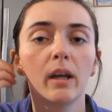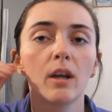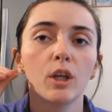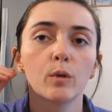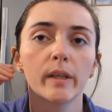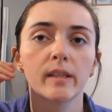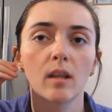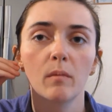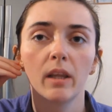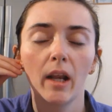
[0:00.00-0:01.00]
and you twist
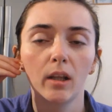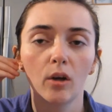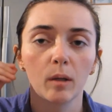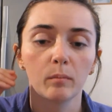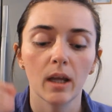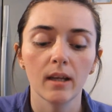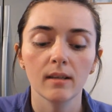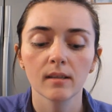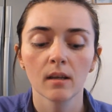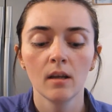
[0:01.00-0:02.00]
them and they lock in
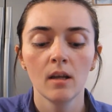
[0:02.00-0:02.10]
place.